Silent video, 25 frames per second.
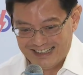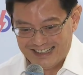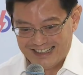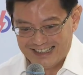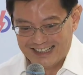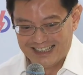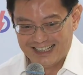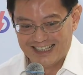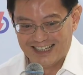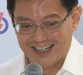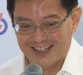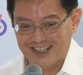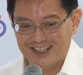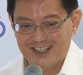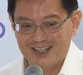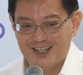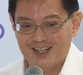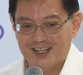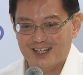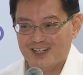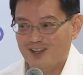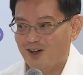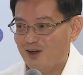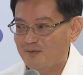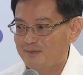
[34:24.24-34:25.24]
you know,
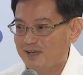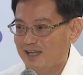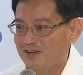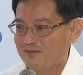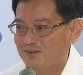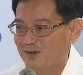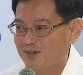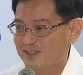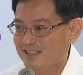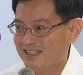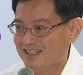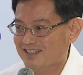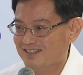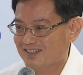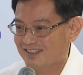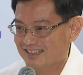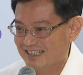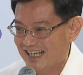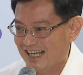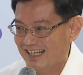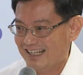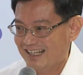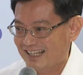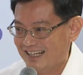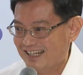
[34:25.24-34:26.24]
lobbying for this or
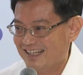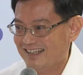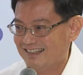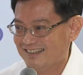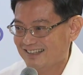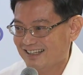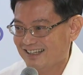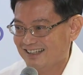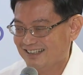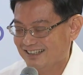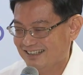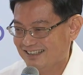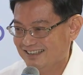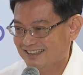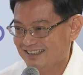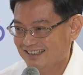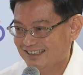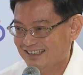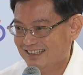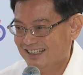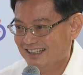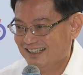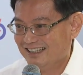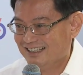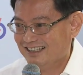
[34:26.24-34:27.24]
that. It is uh,
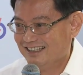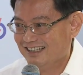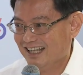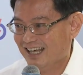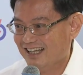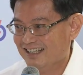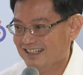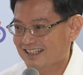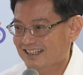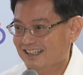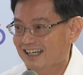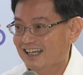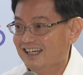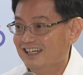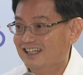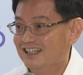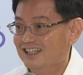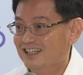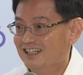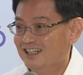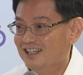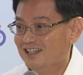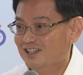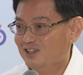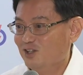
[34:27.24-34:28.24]
uh, uh,
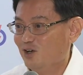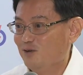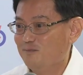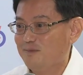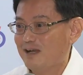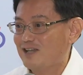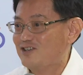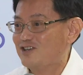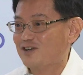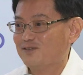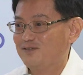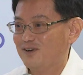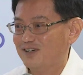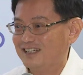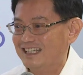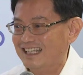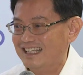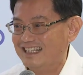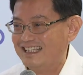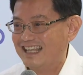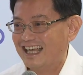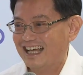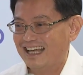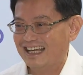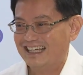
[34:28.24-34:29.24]
no budget for this.
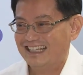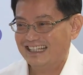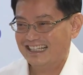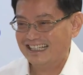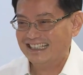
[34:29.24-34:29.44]
Okay.